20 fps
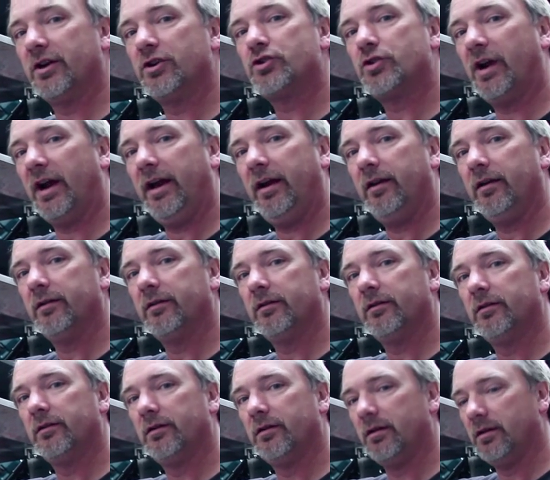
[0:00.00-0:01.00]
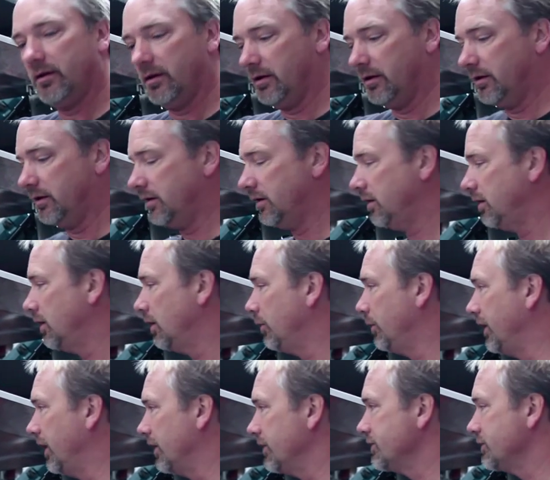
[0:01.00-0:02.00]
tray.
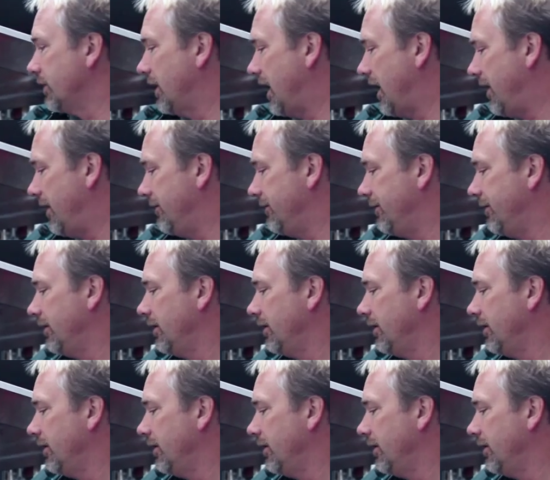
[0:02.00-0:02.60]
We also have